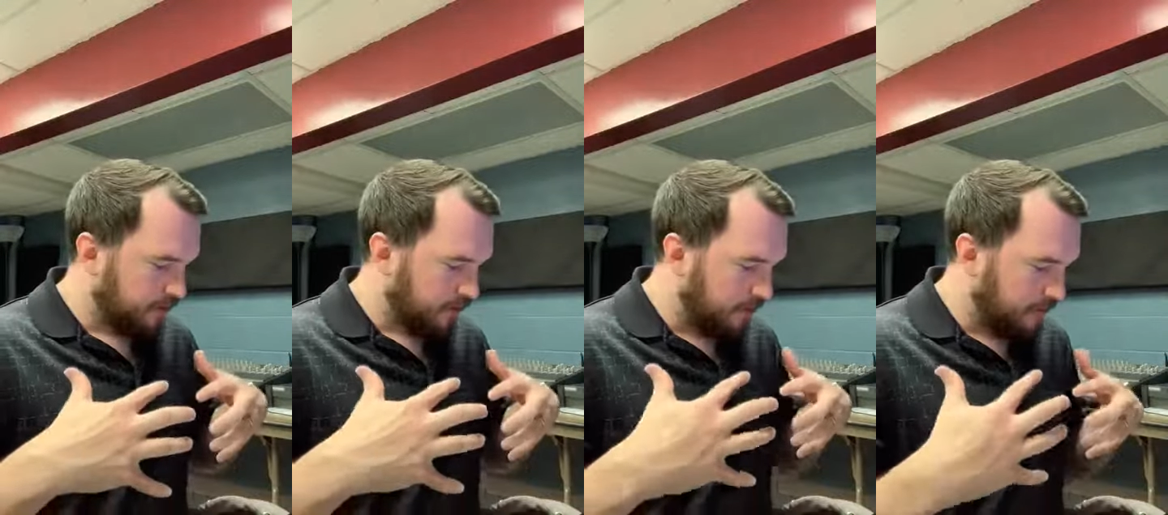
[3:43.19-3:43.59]

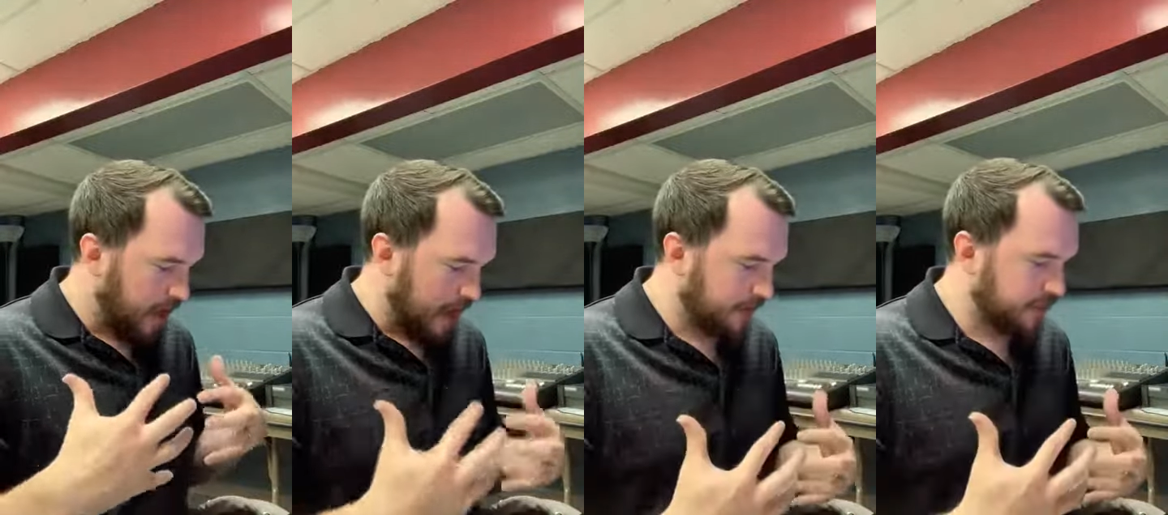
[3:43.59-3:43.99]

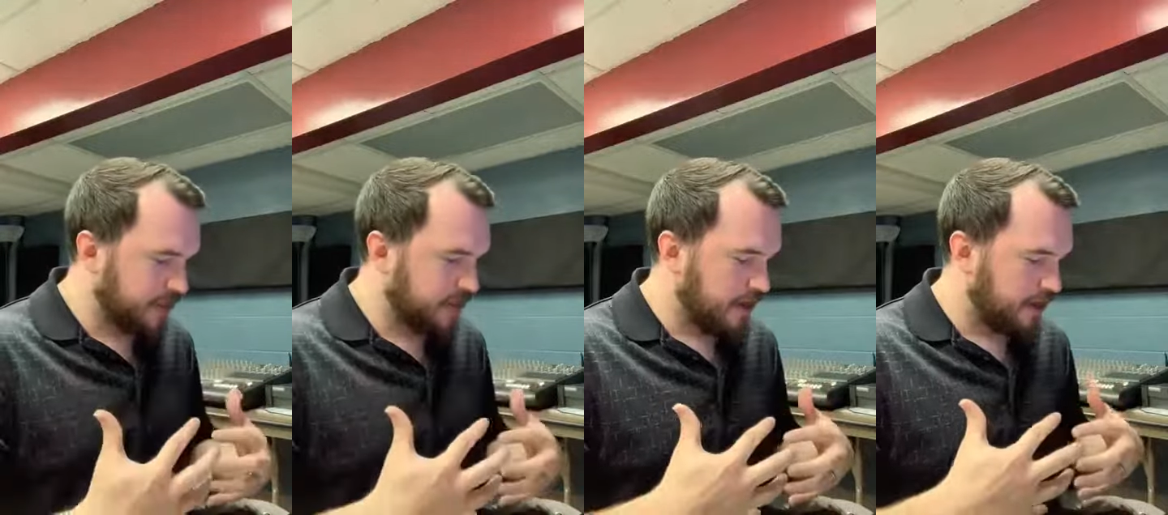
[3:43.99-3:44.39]

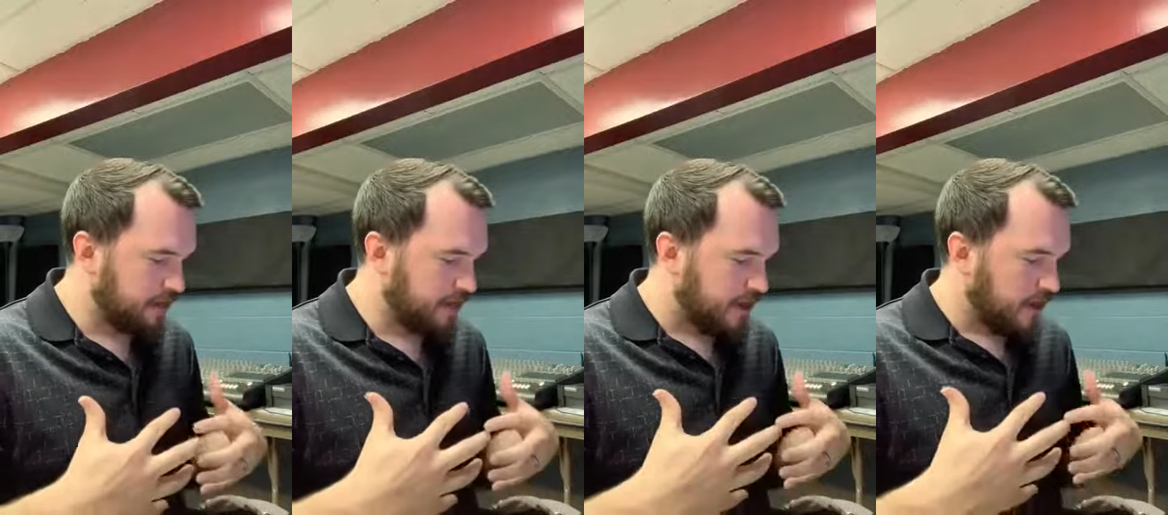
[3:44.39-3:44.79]
compassion
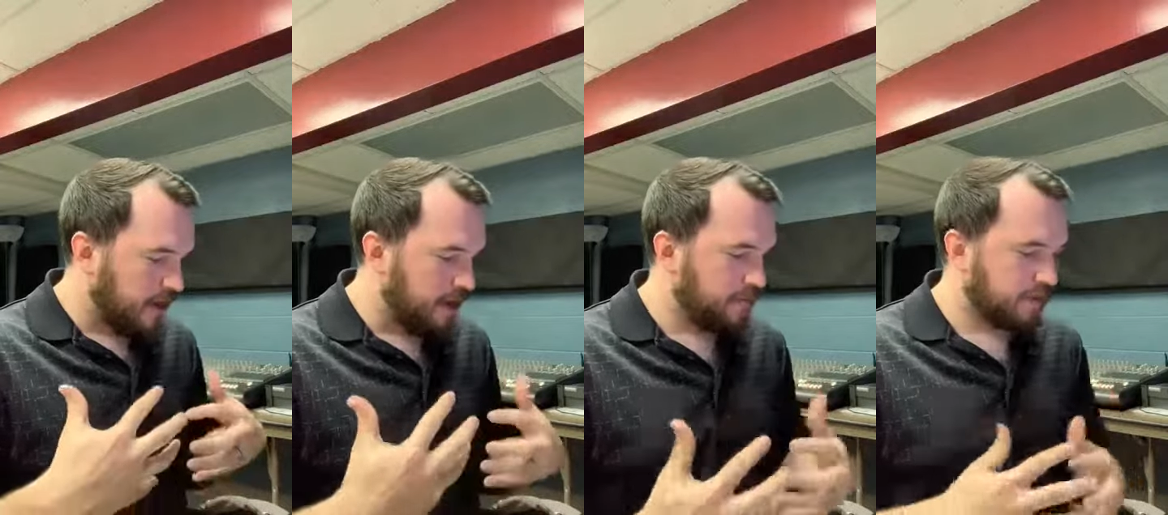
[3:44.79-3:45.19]
and
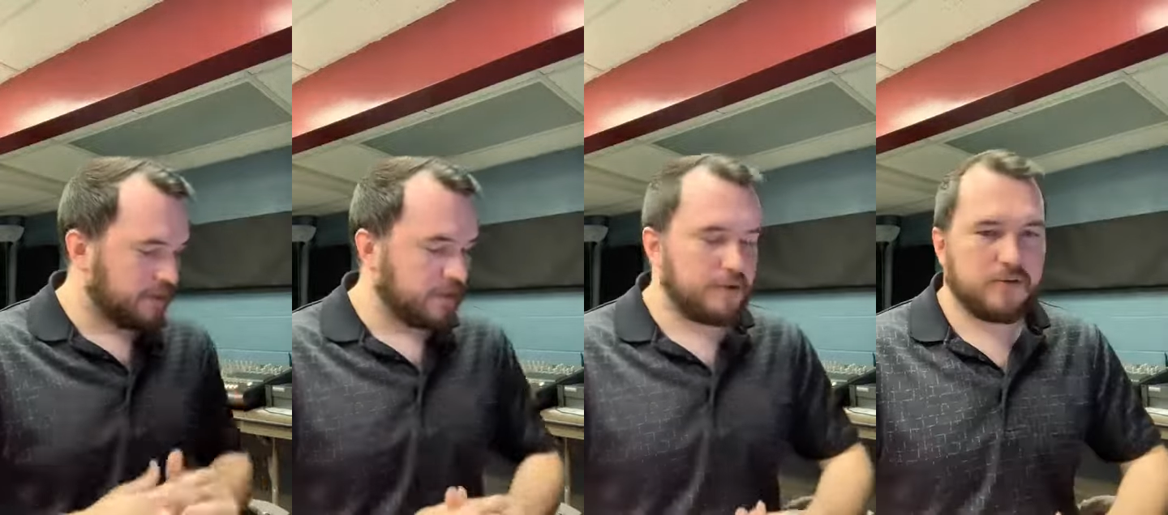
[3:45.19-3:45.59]

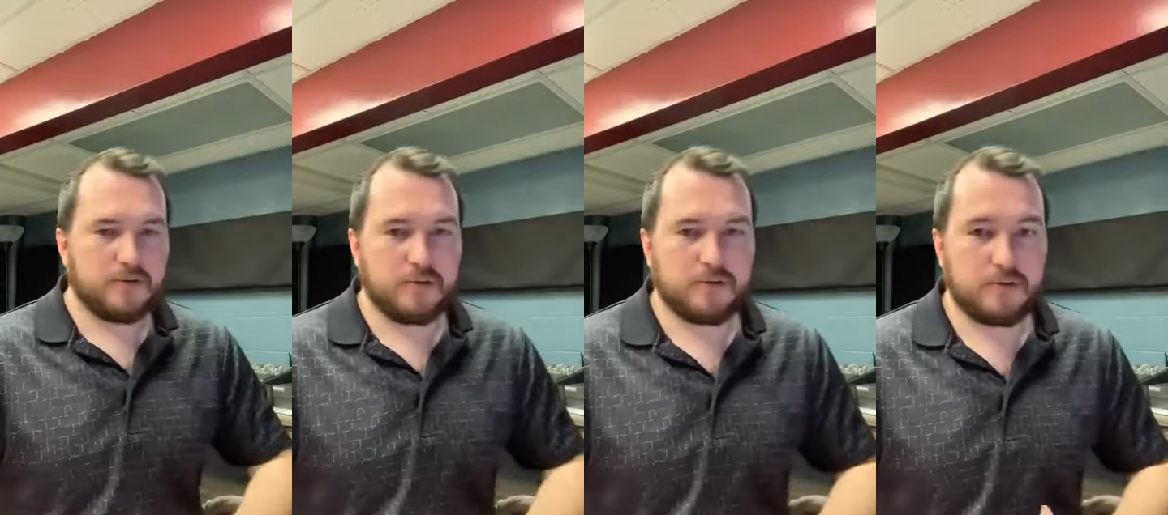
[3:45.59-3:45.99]
empathy
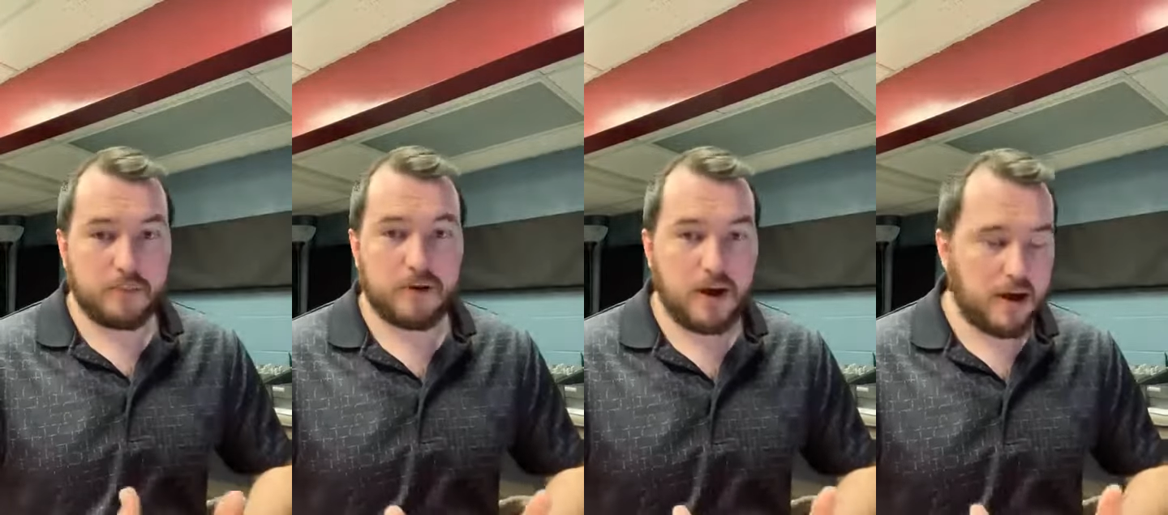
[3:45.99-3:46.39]

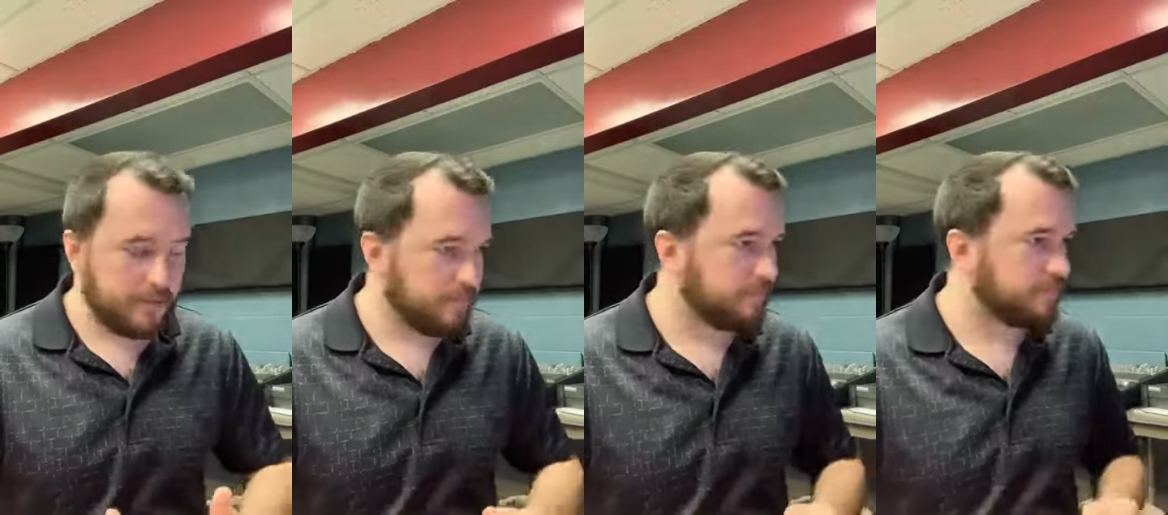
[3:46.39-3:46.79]
from God.